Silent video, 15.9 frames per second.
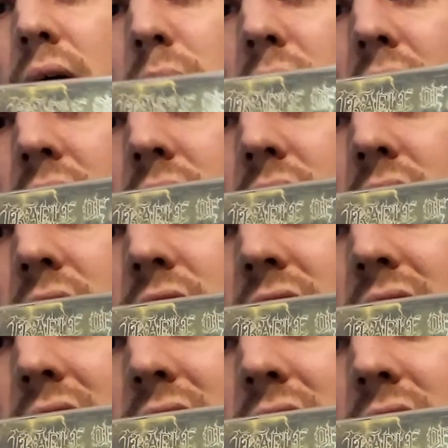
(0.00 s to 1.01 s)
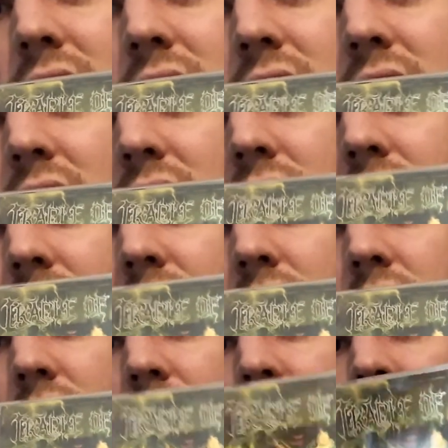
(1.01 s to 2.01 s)
back when I was 18 or
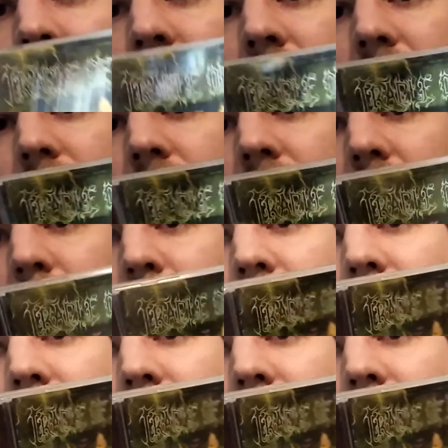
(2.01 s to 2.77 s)
19, living at